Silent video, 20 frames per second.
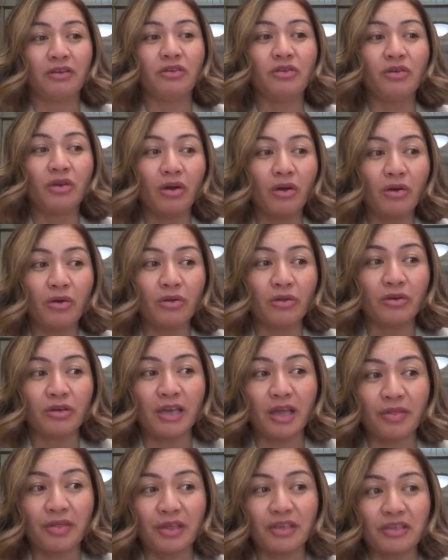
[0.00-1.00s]

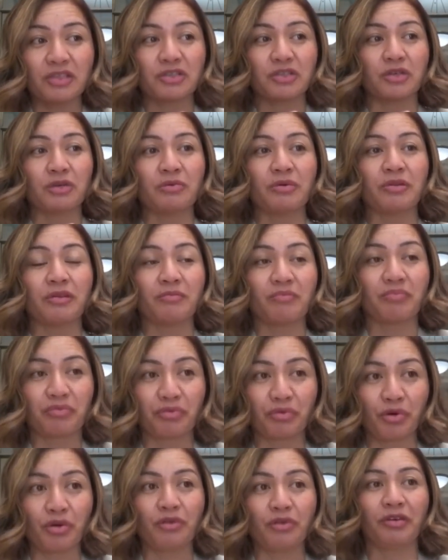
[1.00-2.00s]
Nothing to do with
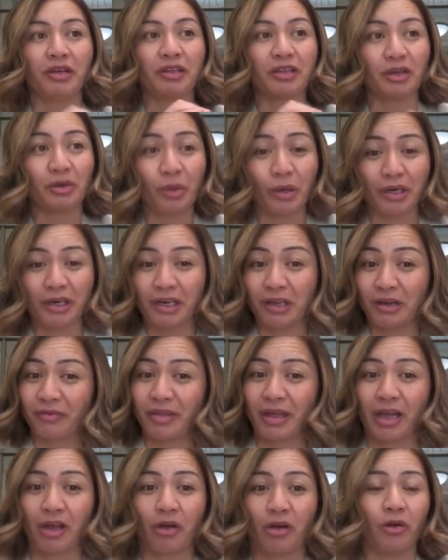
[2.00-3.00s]
improving the quality
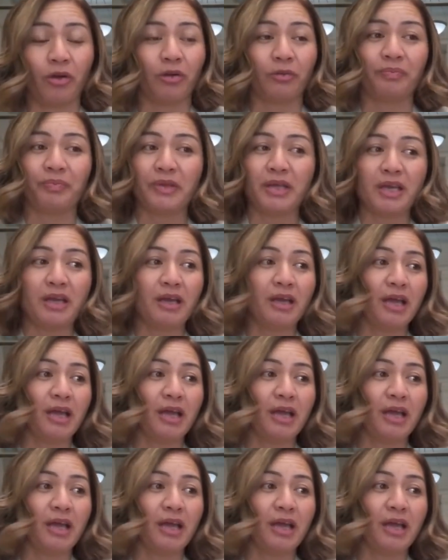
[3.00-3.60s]
of that home.